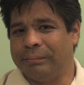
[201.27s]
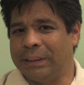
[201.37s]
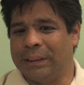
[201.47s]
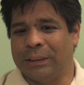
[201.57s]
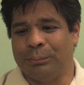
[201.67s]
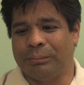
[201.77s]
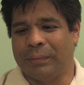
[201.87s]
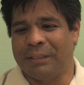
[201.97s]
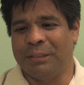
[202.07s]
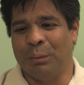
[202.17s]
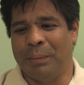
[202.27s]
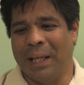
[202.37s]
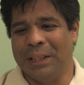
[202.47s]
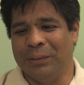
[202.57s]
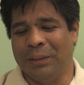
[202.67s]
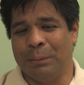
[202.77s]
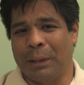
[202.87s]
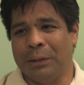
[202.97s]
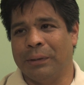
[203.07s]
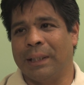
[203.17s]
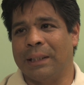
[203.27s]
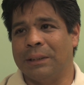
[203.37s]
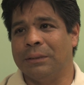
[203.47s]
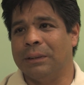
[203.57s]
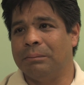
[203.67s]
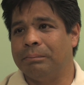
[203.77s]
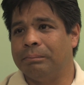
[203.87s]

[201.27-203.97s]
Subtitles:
I felt bad doing it, but I knew I had to do it.